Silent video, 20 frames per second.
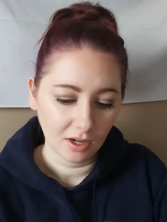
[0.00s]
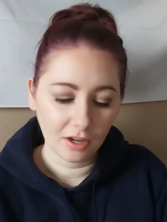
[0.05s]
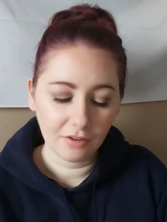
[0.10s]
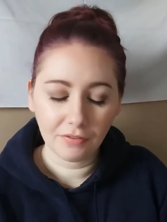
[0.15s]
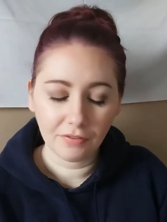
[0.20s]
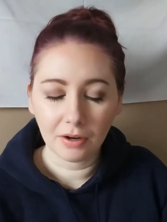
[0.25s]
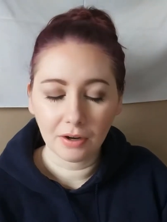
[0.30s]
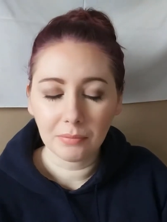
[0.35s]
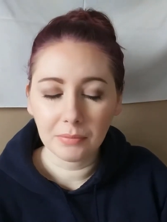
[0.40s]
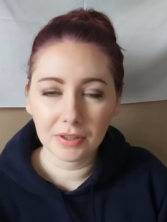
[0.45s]
I
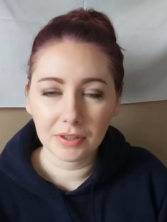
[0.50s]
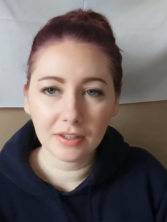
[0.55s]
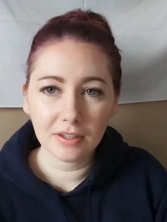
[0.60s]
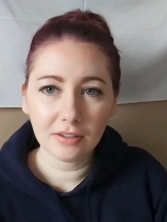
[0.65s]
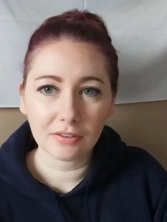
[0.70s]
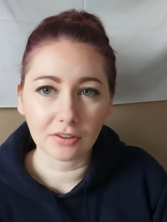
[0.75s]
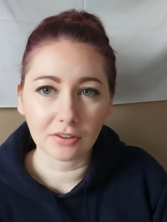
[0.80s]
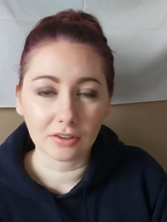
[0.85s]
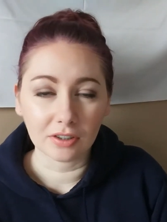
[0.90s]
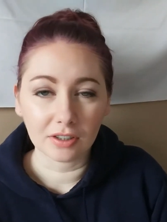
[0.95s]
find with
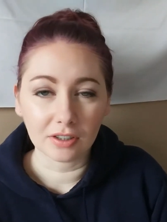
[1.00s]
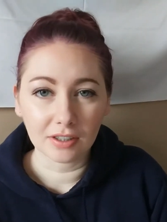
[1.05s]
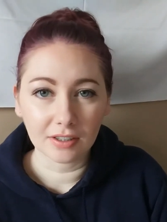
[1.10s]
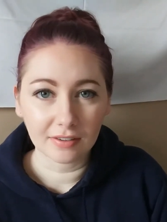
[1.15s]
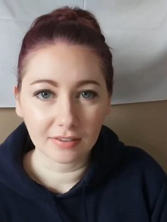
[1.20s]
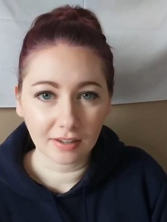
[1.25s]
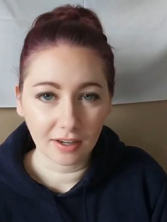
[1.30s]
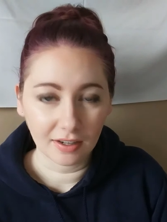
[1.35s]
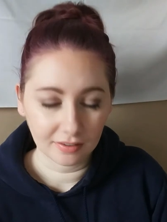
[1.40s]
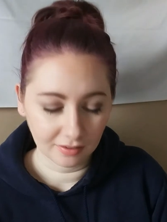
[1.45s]
these early
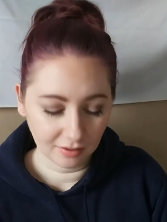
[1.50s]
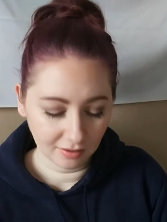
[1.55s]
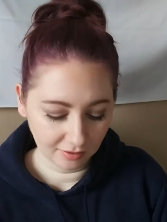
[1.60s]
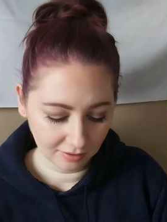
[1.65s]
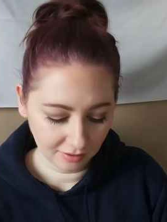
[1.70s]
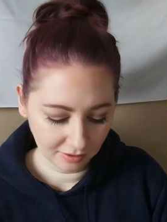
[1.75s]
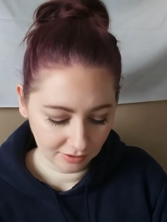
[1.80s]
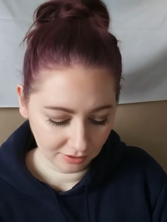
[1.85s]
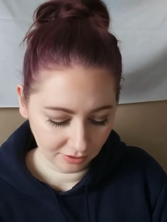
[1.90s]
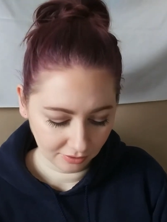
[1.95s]

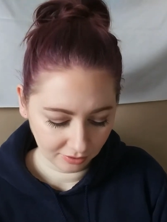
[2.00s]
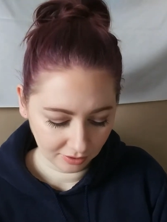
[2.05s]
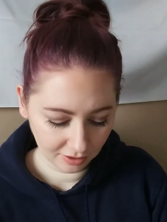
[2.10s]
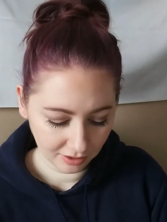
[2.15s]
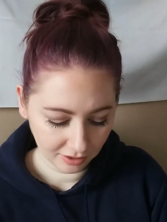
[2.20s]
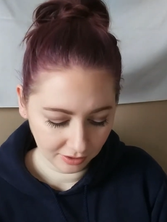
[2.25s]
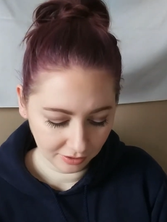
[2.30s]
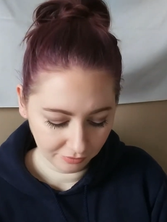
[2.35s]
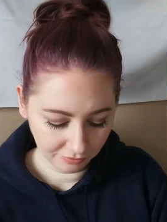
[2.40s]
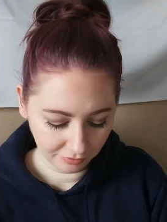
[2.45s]
sizes, it just
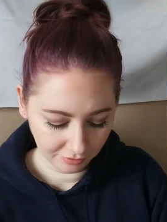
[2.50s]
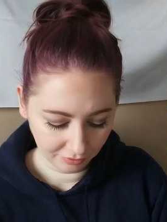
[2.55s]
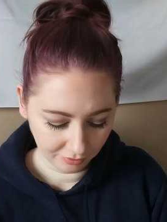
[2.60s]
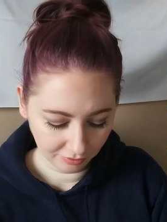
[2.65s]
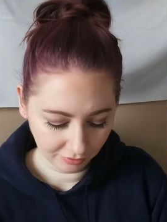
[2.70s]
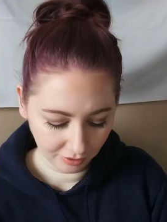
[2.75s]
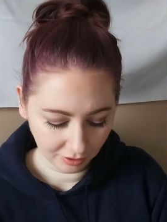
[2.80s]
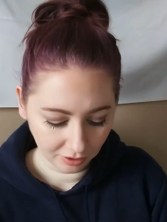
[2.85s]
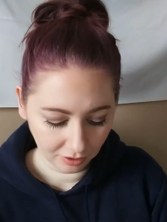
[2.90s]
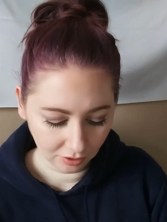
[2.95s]
kind of
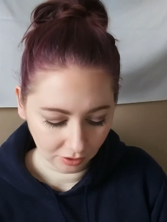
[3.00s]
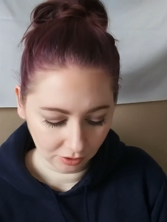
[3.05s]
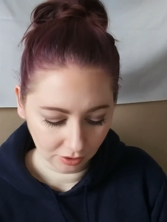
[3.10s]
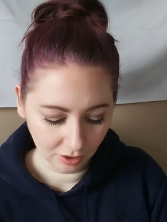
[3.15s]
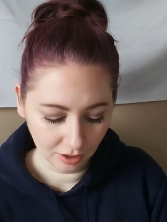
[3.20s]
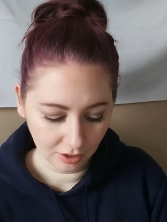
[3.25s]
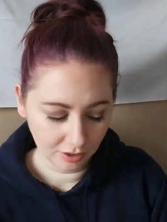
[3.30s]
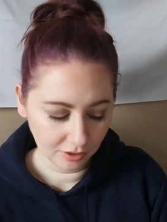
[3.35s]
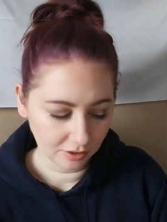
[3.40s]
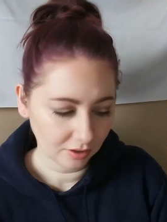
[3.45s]
feels like you're
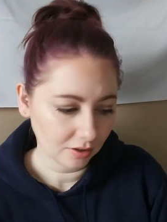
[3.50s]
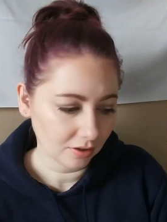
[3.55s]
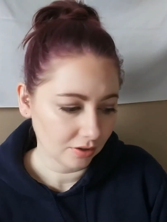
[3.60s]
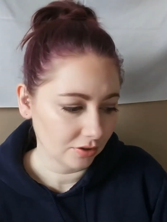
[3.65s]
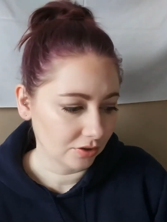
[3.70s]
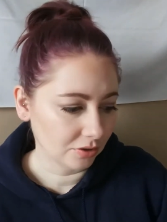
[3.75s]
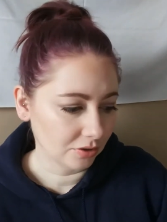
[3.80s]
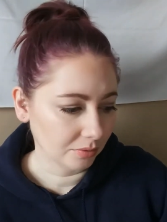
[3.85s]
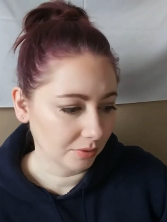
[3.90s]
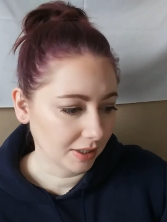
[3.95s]
not
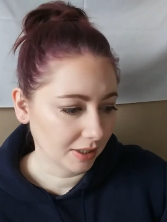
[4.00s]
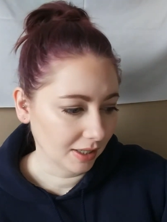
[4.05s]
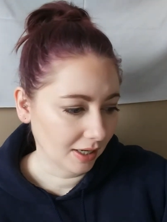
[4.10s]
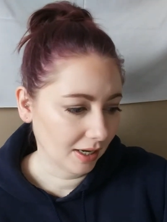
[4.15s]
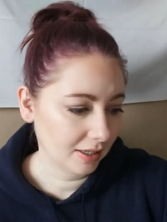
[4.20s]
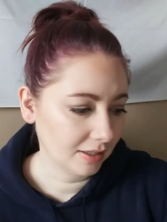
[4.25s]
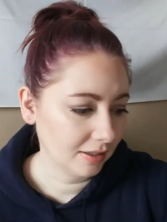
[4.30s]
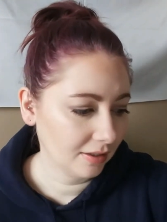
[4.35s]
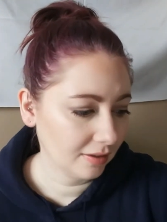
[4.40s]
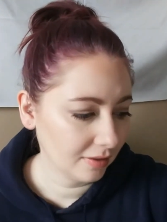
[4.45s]
doing
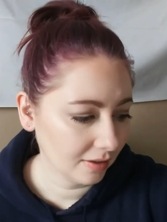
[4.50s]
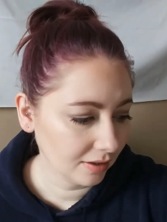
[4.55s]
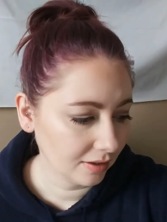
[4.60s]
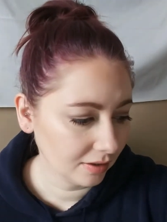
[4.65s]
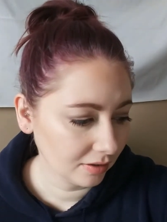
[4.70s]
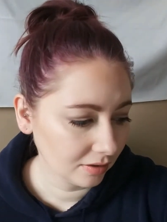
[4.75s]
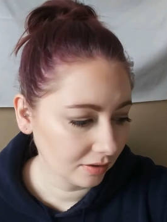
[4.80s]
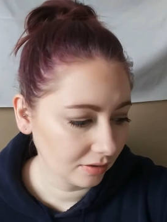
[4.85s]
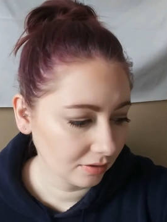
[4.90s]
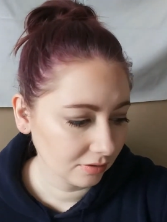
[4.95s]

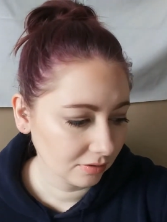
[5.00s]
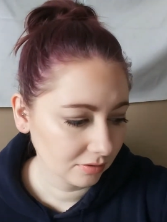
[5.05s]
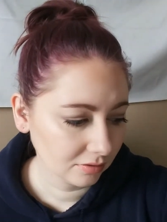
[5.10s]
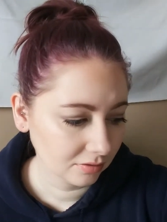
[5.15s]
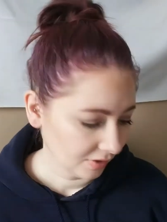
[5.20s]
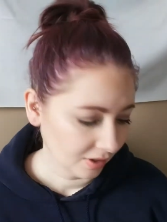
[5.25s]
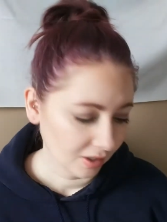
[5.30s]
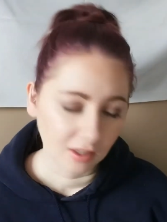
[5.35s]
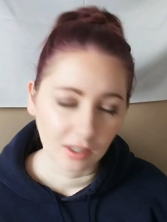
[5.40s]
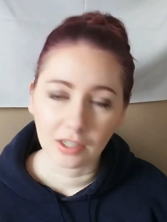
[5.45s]
anything.
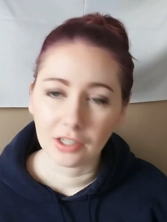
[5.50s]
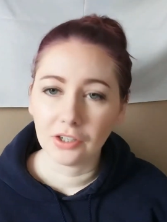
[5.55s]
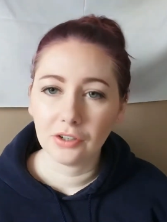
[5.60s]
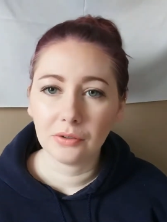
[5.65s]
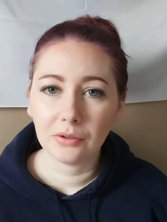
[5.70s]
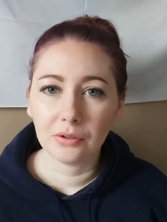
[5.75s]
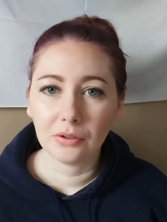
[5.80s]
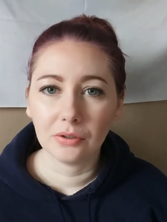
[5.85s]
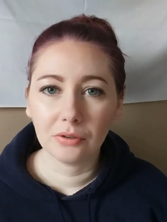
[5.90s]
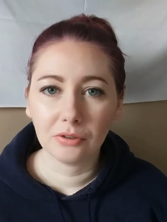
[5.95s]
Like
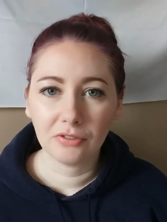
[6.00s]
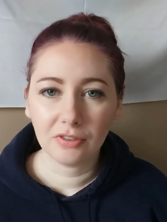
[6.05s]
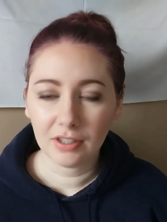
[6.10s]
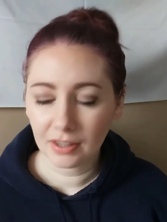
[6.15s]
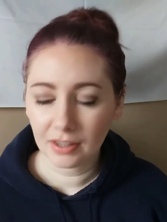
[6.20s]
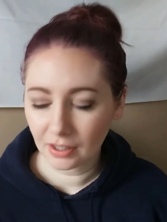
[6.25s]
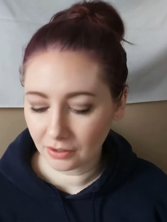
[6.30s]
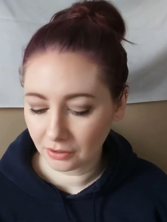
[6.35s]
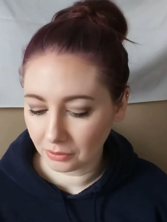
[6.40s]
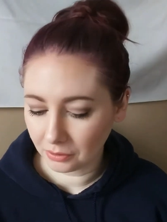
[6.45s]
you see
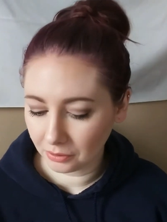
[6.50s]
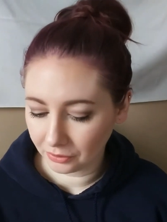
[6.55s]
that the